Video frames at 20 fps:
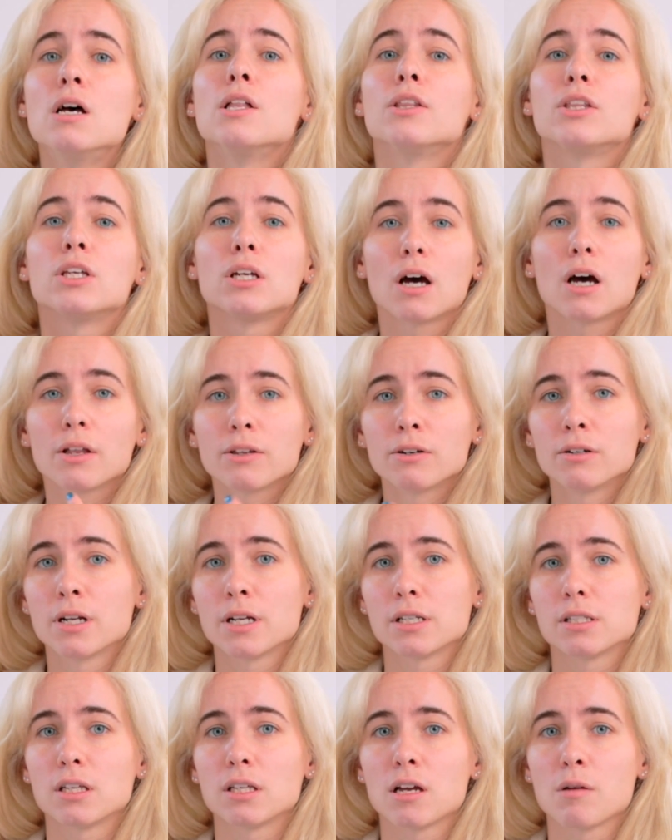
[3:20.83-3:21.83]
The other
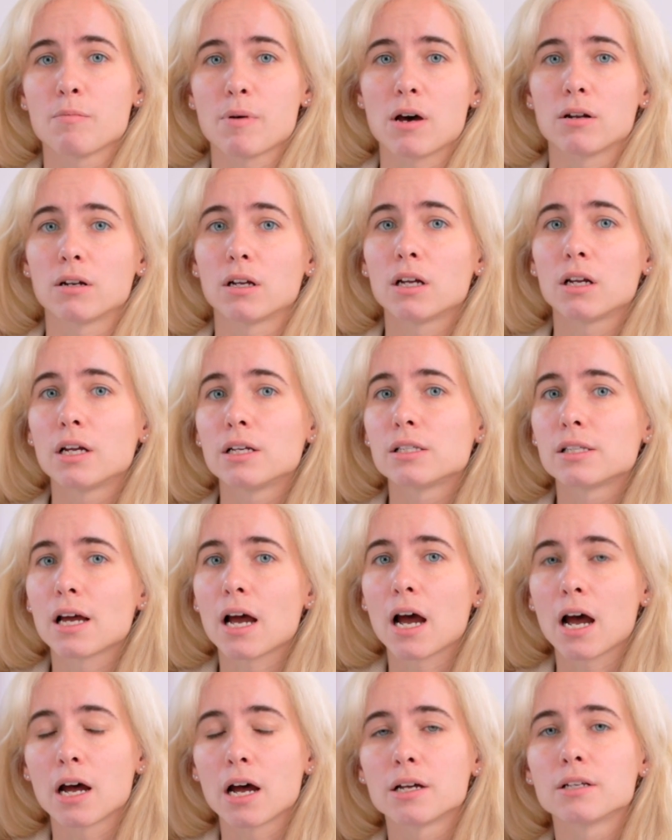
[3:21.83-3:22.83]
nice thing about it is it
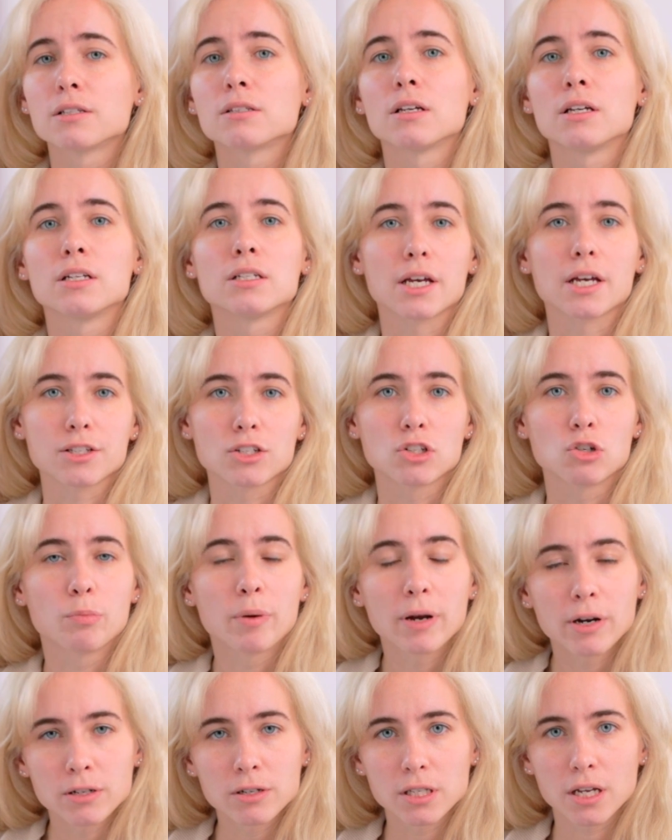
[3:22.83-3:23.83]
has intestinal
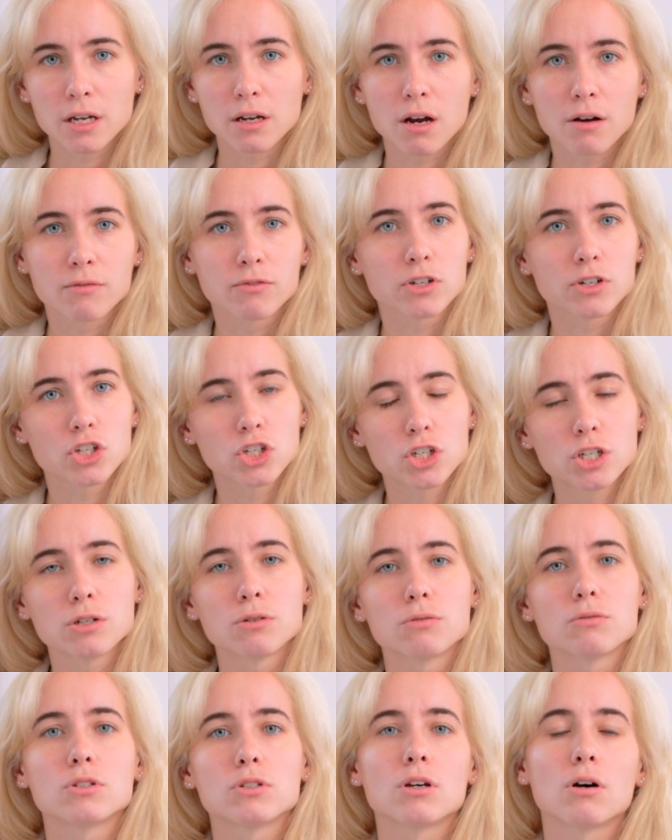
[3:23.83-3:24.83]
parasite coverage
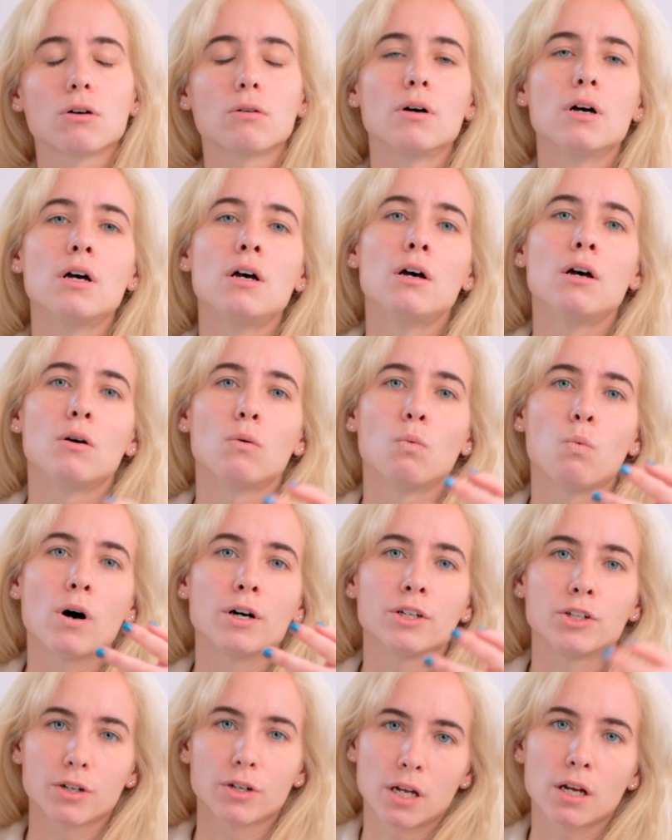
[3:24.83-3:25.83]
too. So
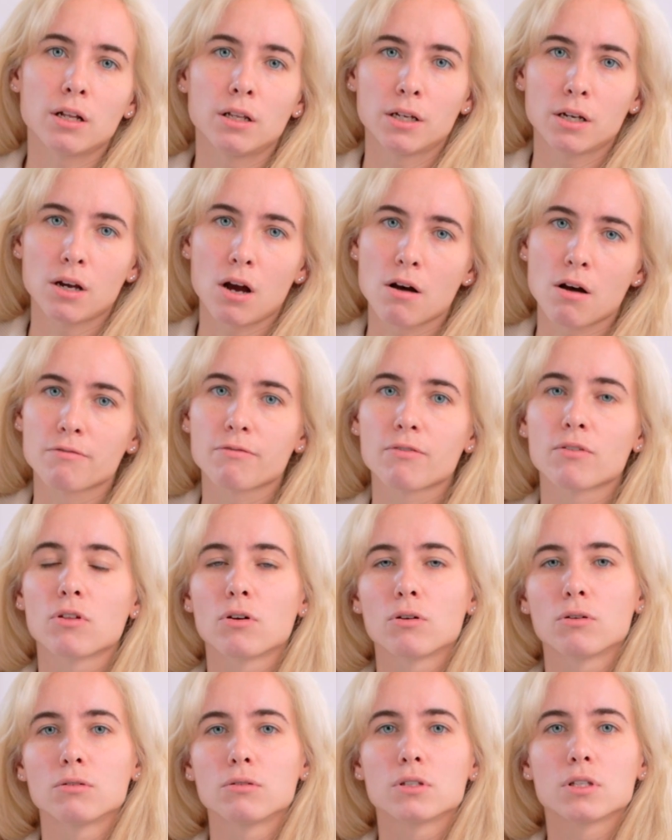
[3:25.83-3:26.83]
while you're killing off
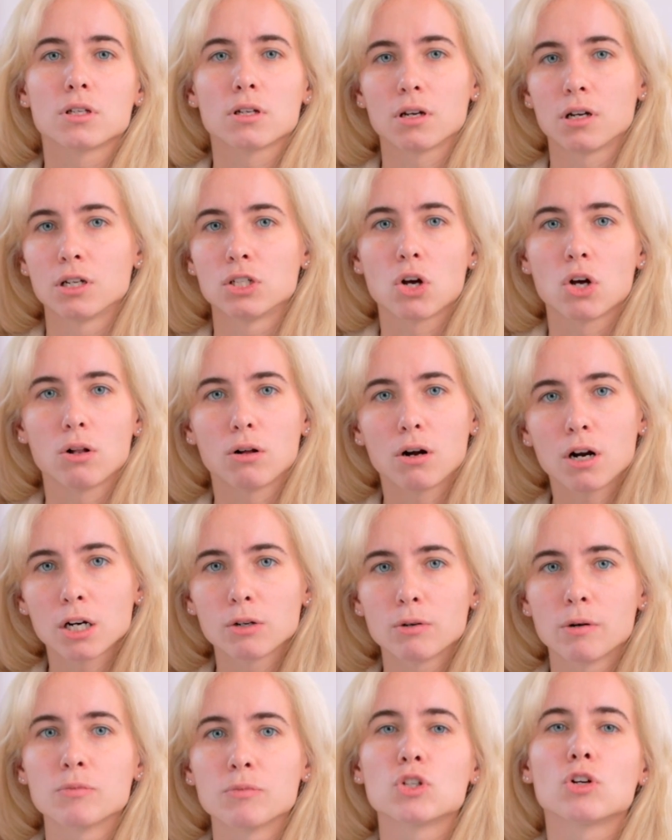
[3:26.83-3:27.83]
those adult
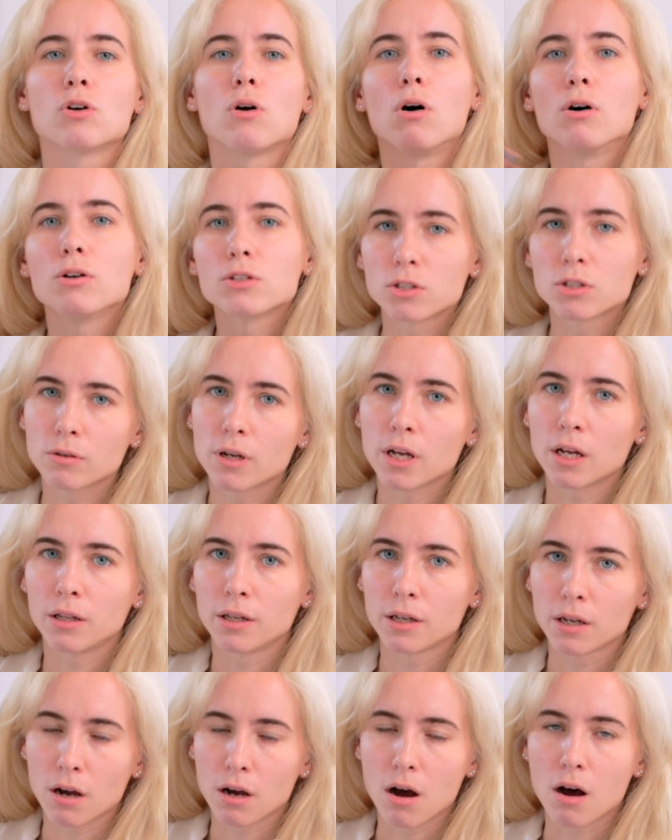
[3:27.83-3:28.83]
heartworms, you're also
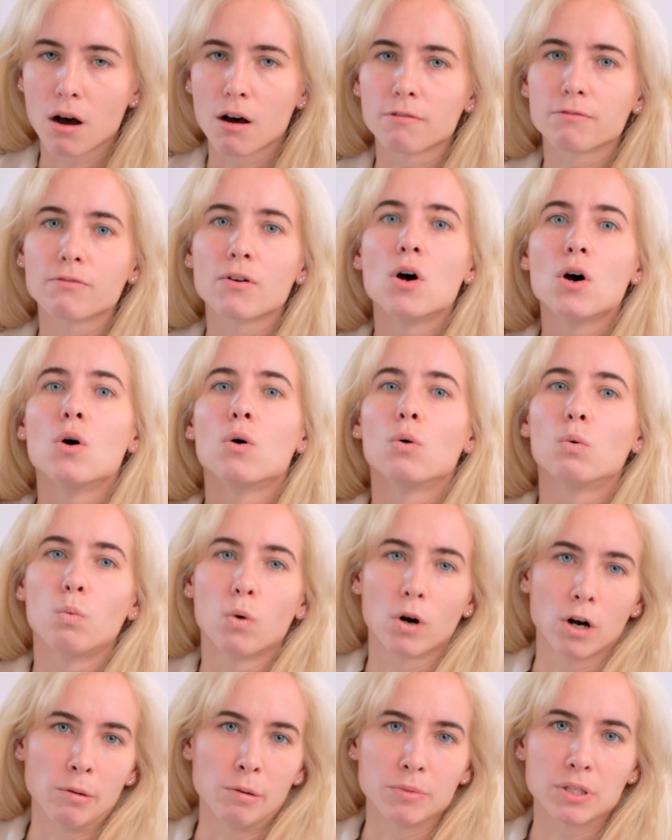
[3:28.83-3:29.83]
killing off
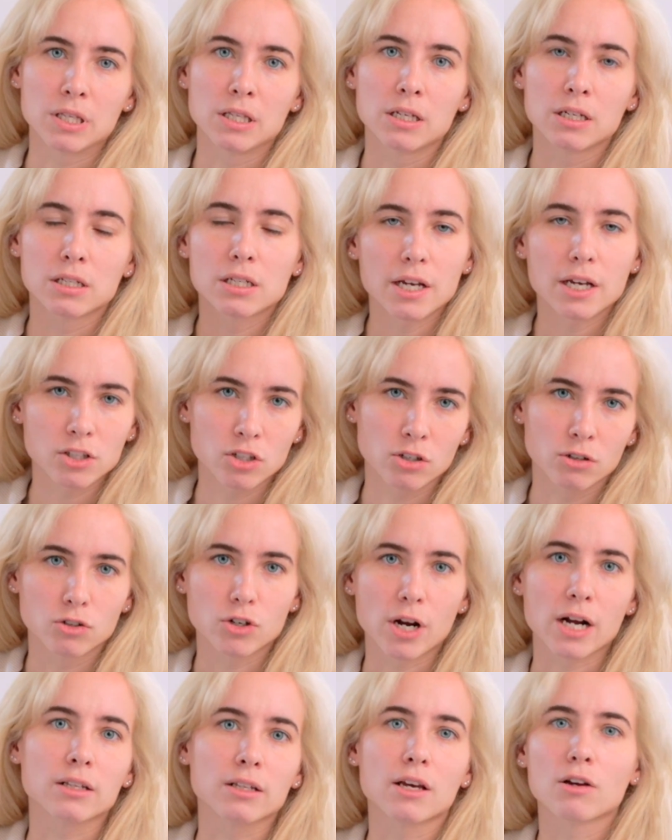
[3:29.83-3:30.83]
worms in the intestinal
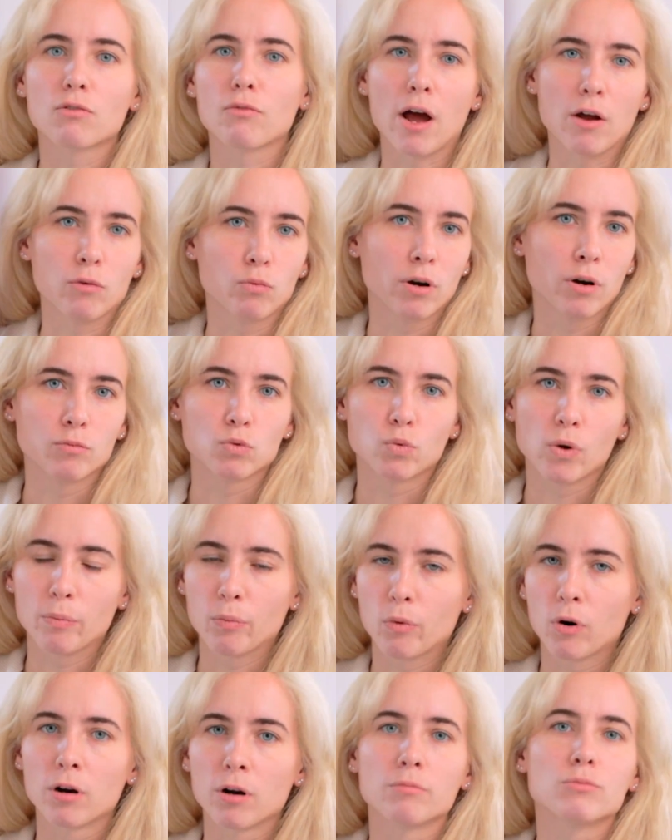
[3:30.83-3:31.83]
tract like roundworms,
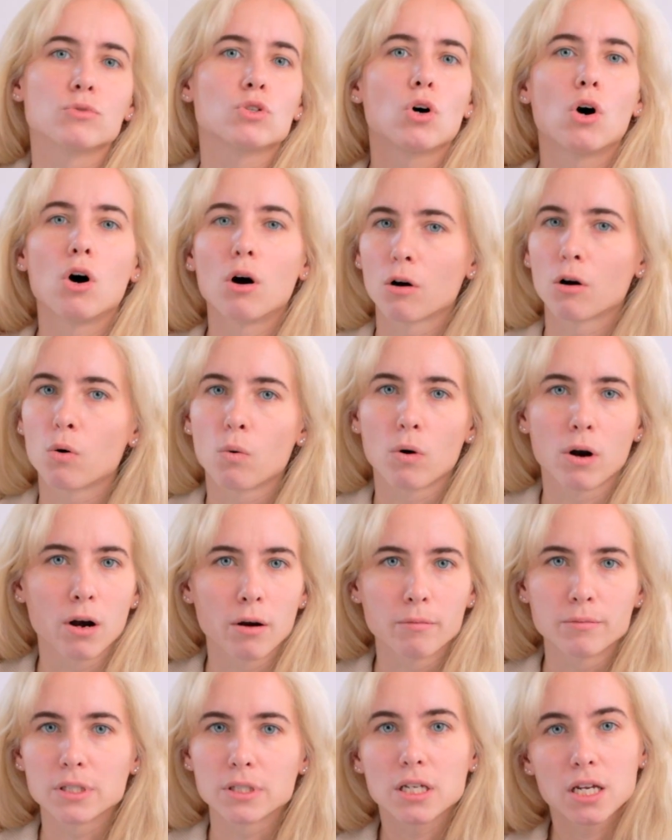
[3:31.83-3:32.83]
whipworms,
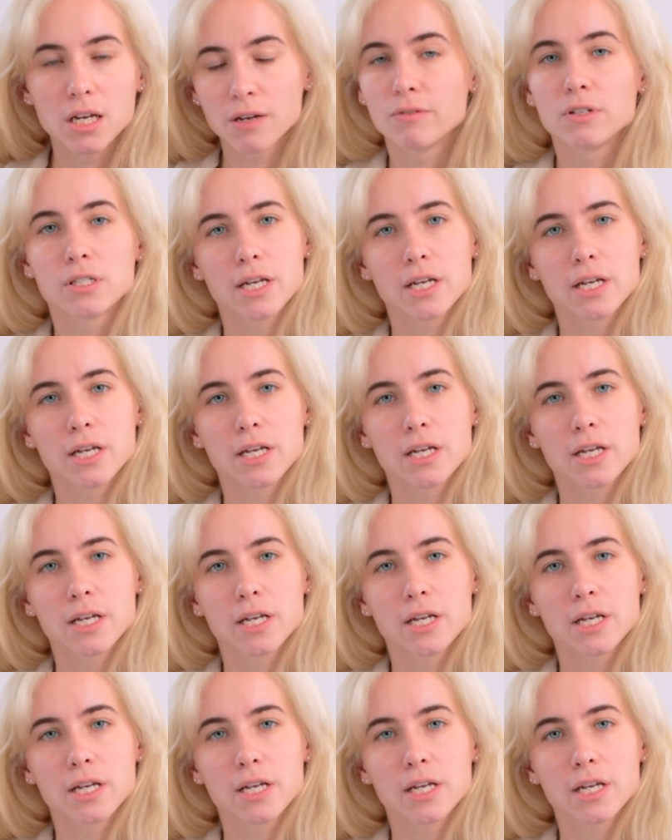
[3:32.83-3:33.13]
hookworms, even